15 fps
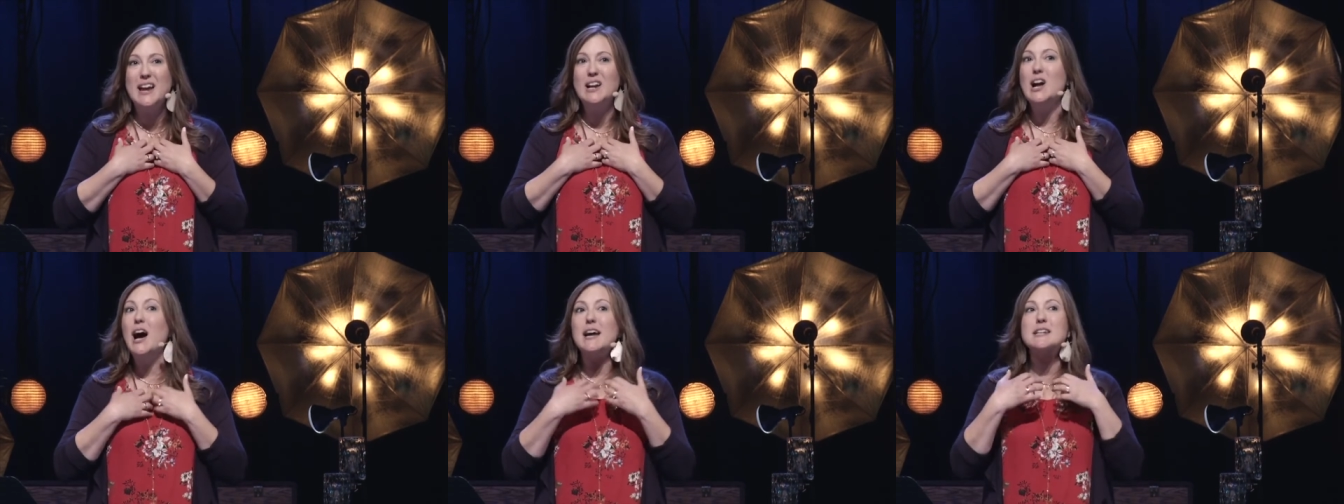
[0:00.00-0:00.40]

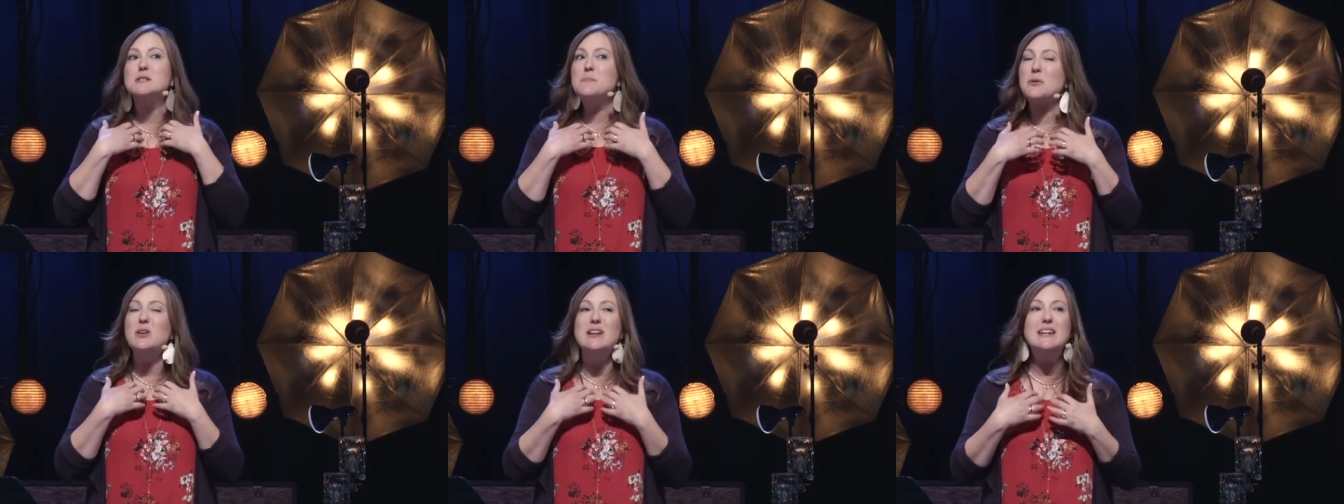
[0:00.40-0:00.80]
God has
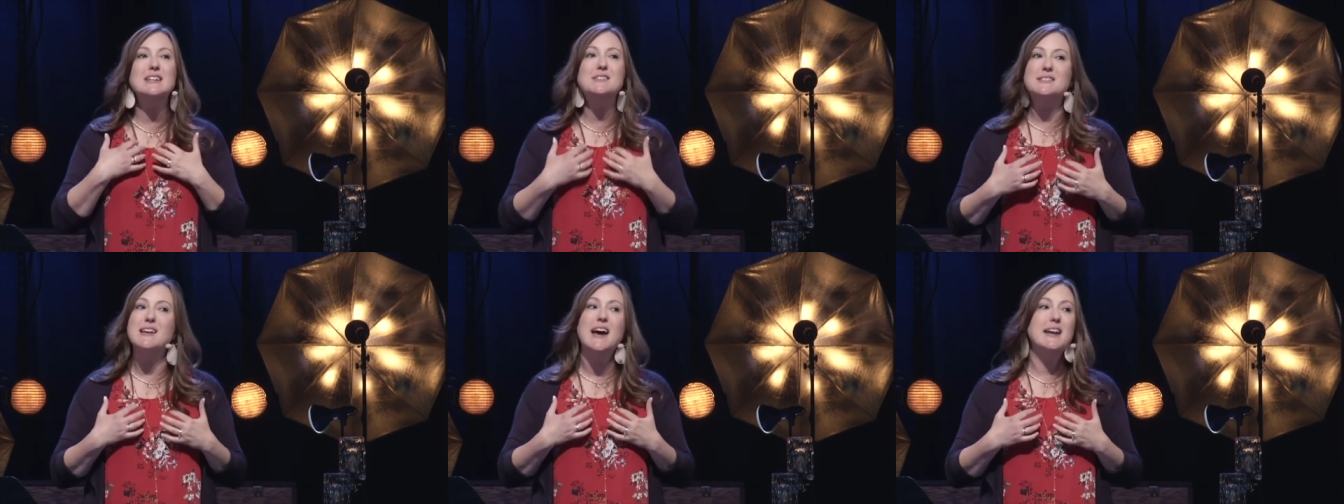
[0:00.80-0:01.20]
put it
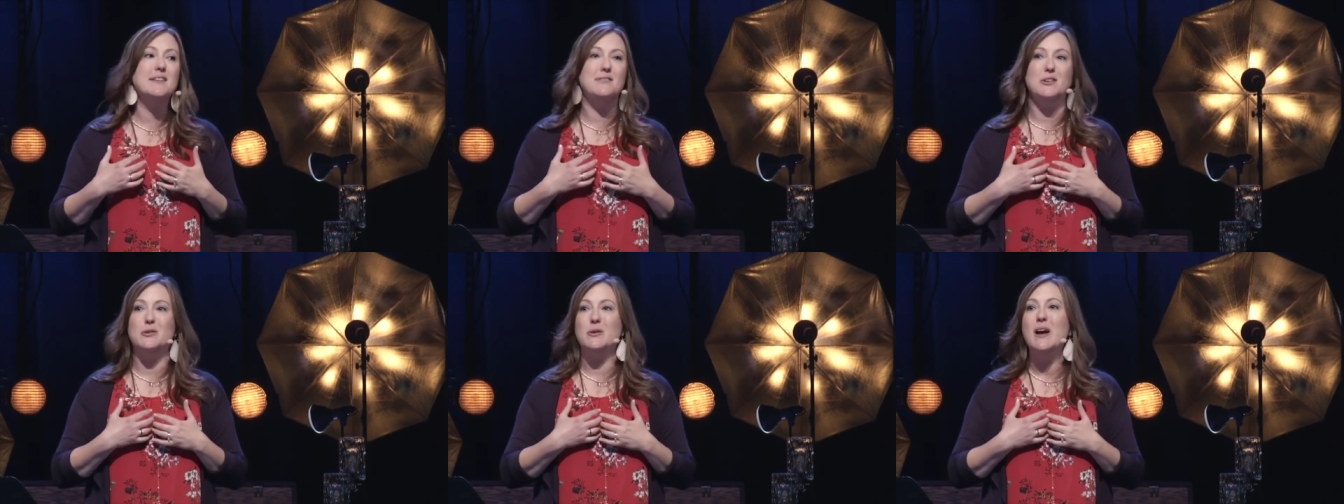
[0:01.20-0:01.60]
inside
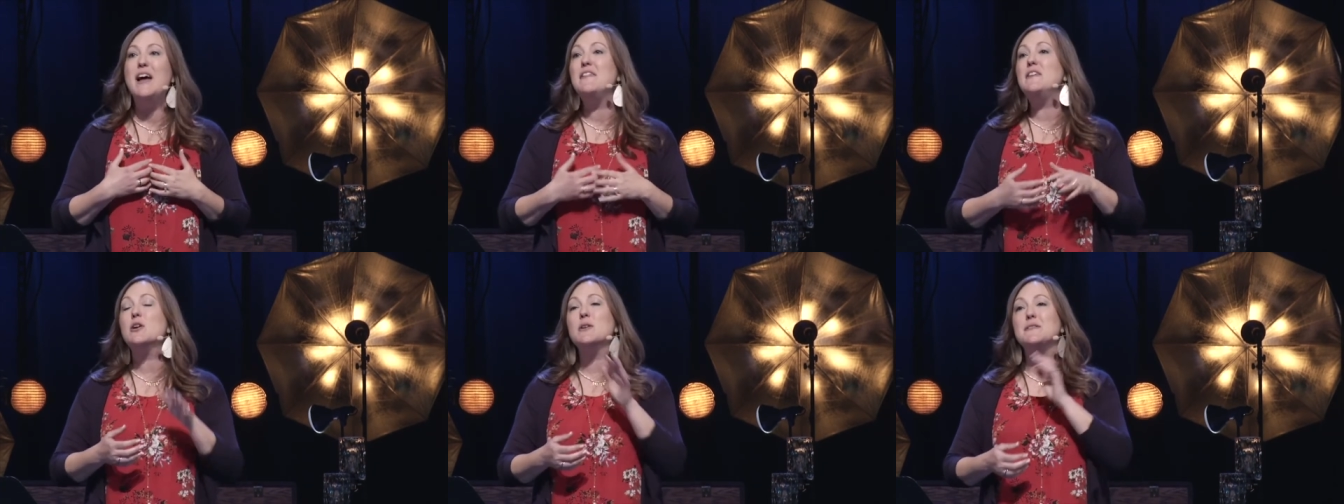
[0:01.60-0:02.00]
of you.
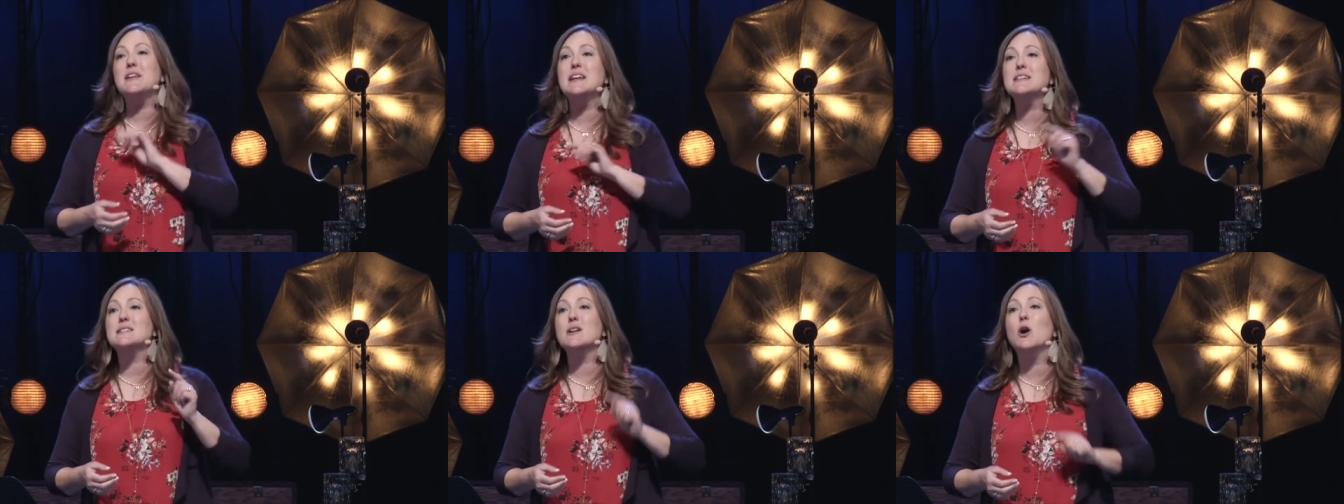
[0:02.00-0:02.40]
There are
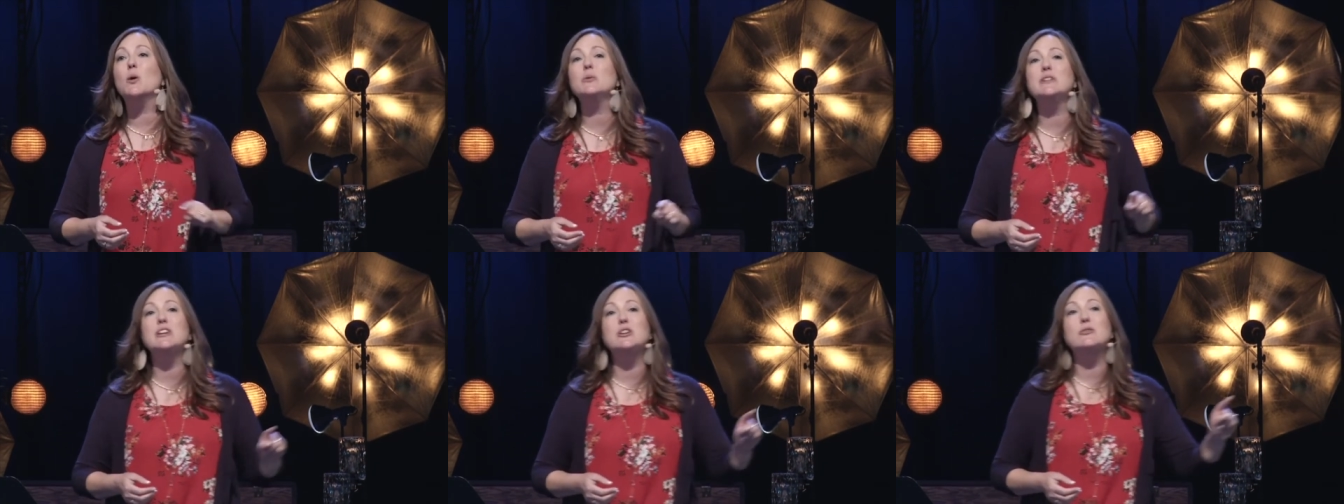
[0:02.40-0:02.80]
things that
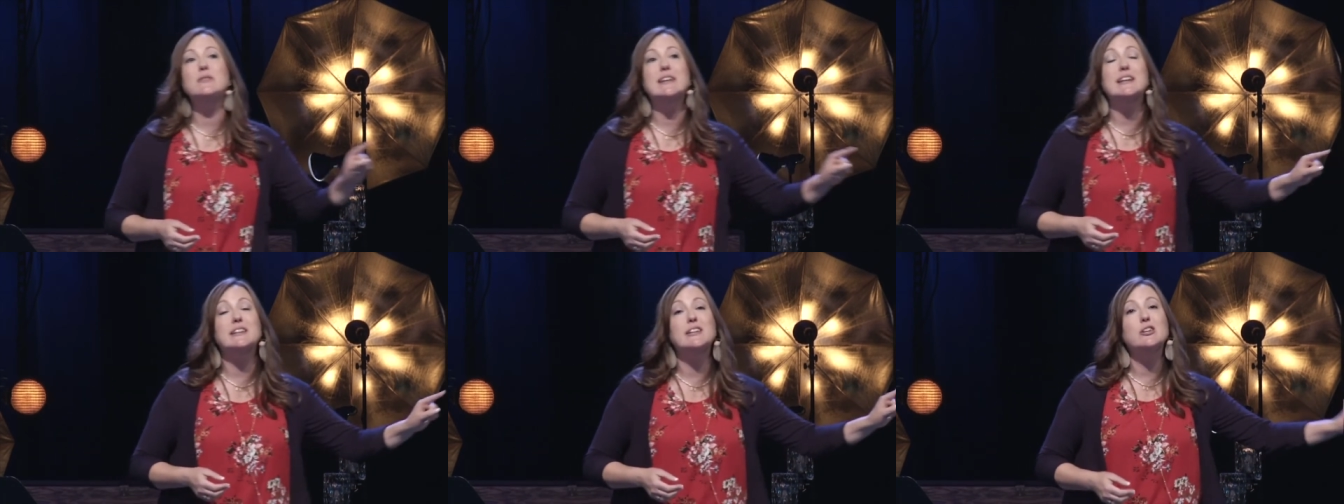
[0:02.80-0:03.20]
only
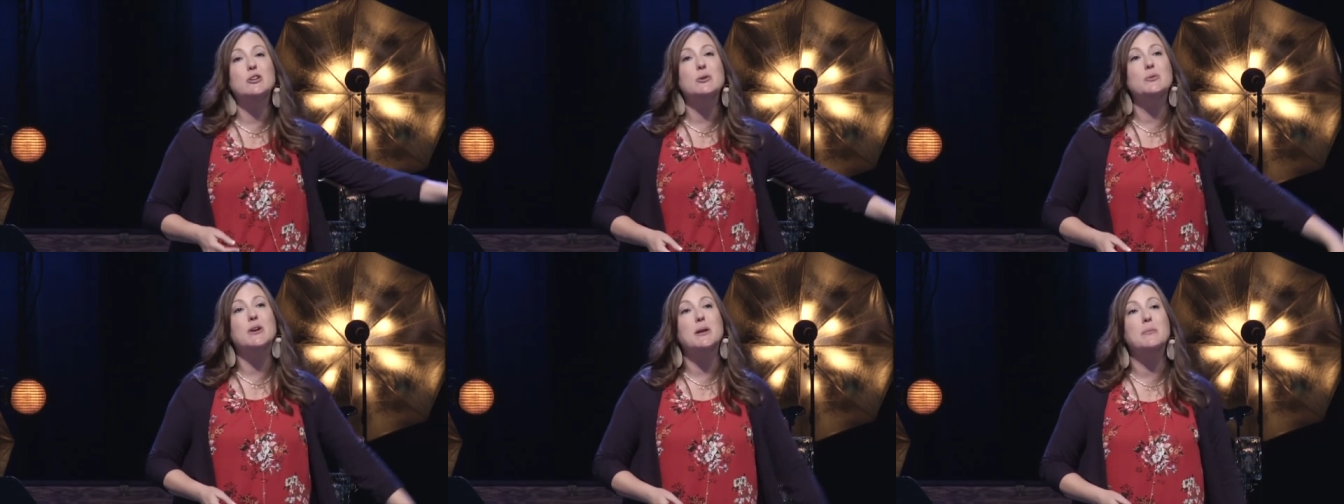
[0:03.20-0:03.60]
uniquely
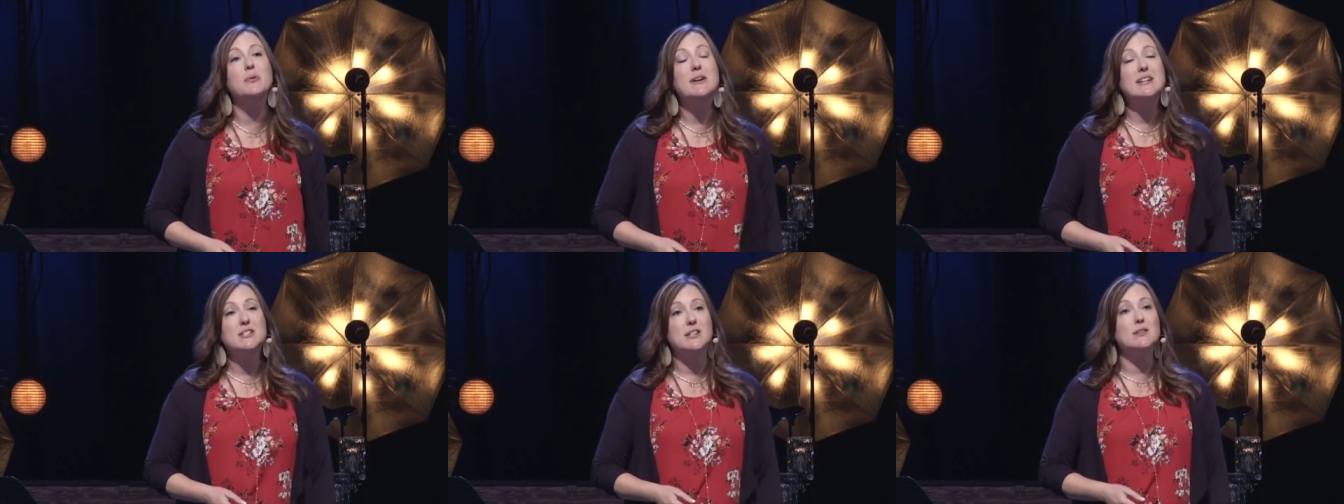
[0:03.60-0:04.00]
you can
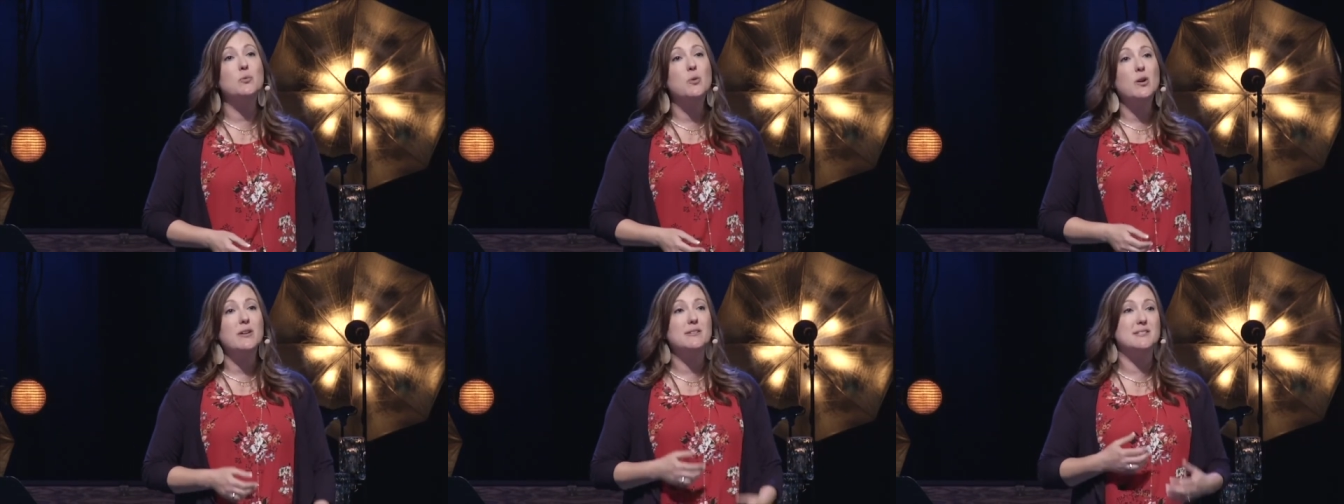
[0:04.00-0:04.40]
bring to the
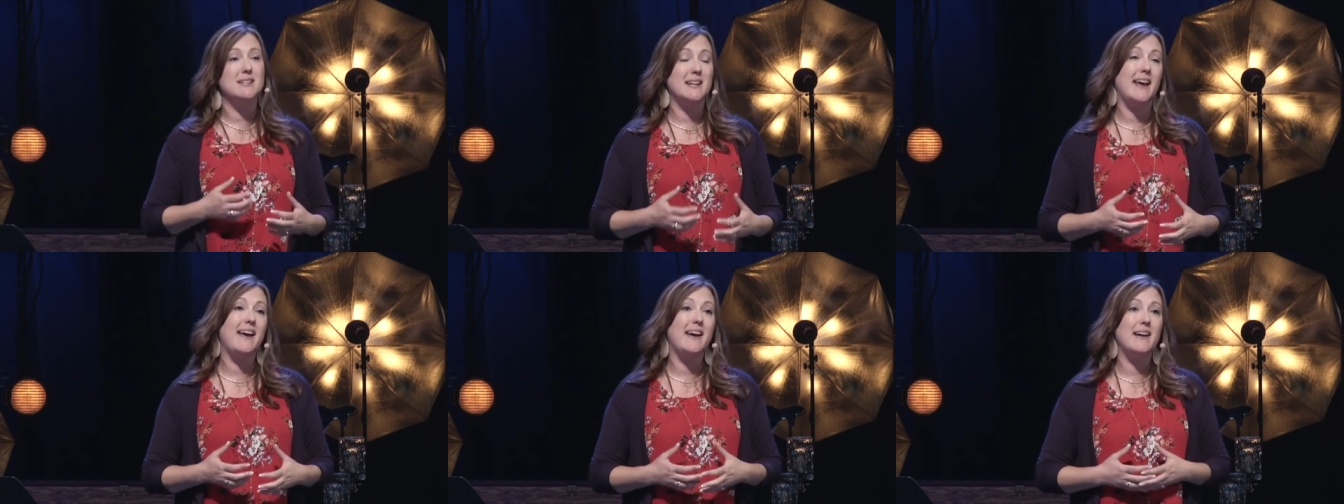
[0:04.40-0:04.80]
world
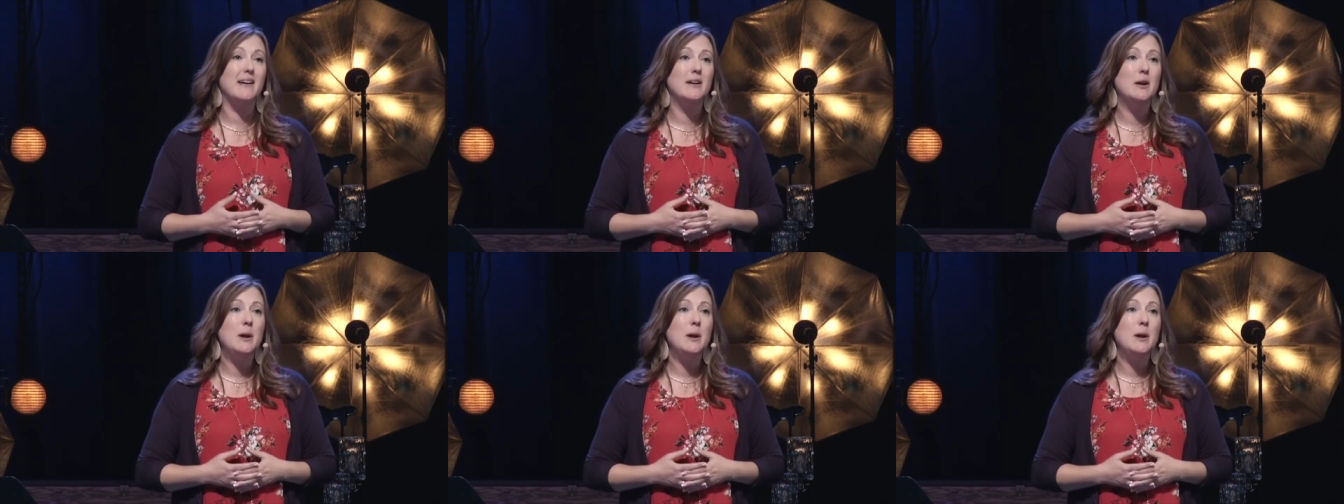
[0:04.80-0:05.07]
today.